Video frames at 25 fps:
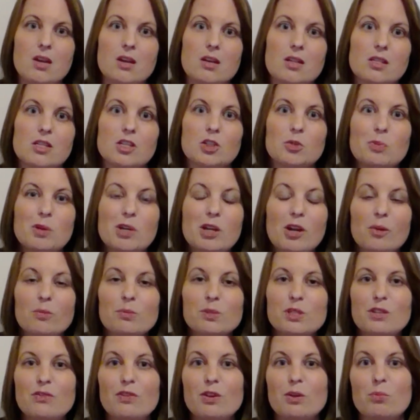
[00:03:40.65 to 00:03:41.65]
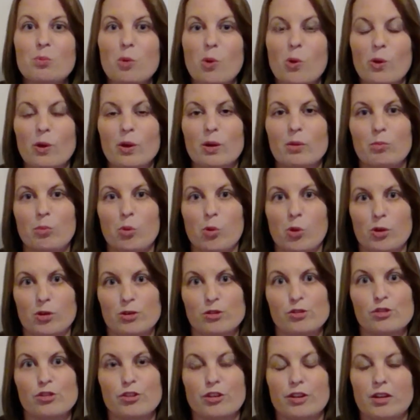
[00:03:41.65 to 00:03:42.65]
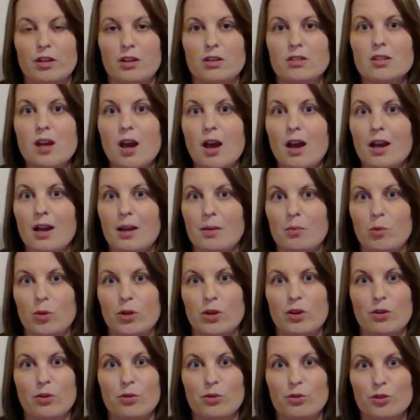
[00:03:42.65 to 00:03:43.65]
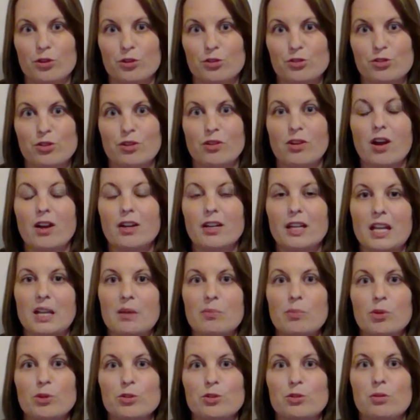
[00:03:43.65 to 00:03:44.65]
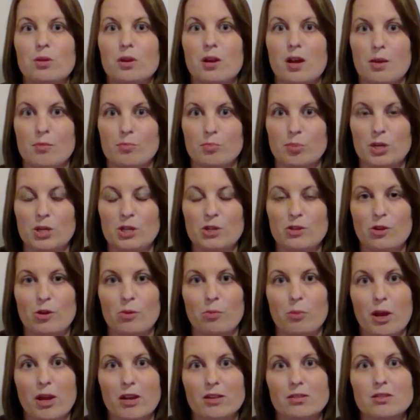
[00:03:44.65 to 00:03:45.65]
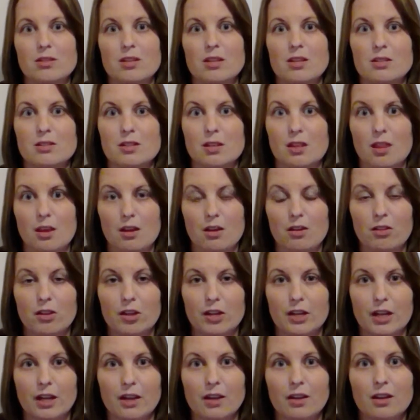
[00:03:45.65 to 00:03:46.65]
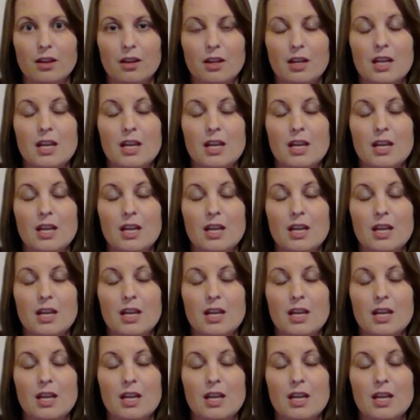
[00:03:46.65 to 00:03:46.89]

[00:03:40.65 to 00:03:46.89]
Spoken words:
This becomes even more important during a time when owners are not able to accompany their pets into the clinic